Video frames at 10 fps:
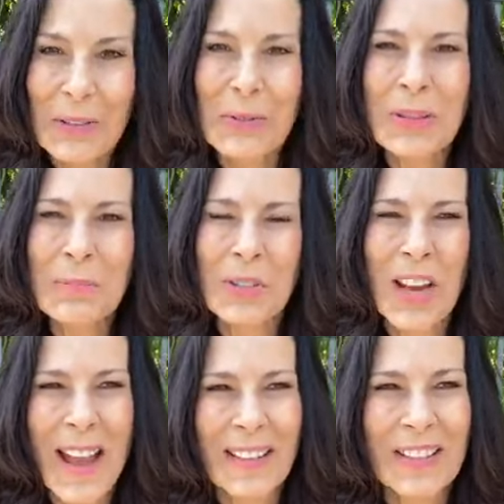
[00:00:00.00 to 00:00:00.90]
do some
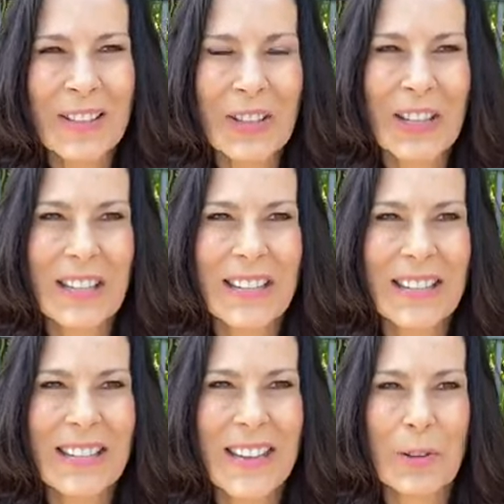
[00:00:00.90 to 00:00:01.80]

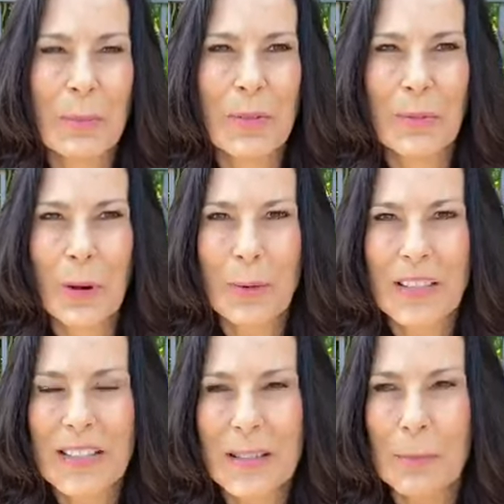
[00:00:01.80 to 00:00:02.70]
challenges. I know before we
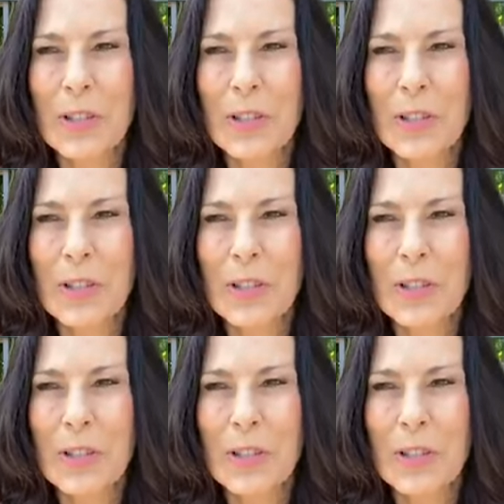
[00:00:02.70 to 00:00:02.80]
did a